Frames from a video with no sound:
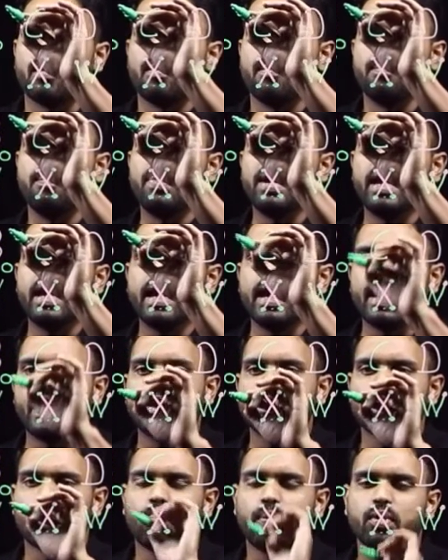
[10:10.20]
B
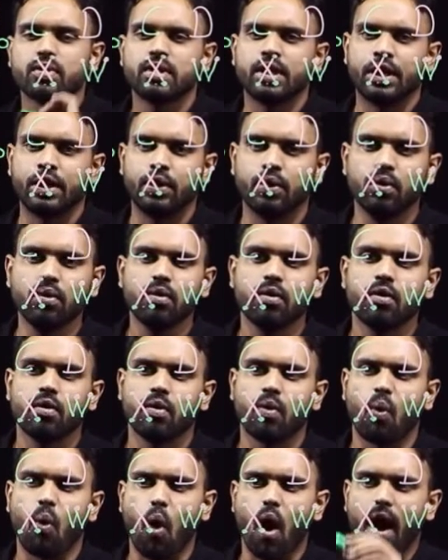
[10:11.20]
is opposite to
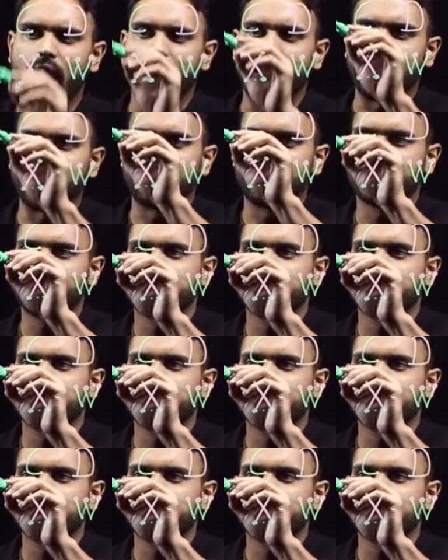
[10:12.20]
Y.